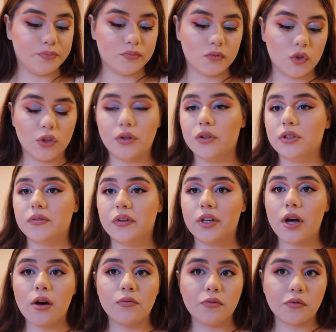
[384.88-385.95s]
you know, it's very
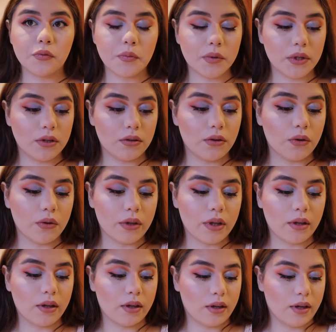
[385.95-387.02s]
helpful for me to know
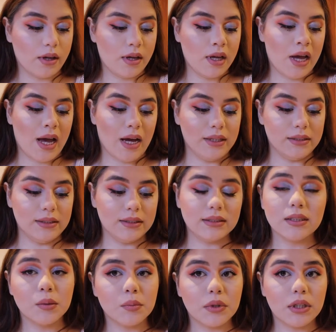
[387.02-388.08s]
that I did
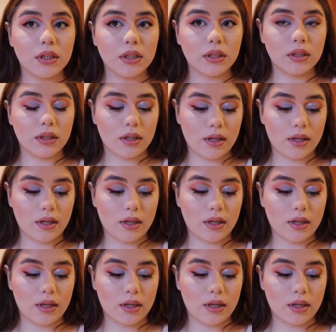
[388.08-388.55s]
something.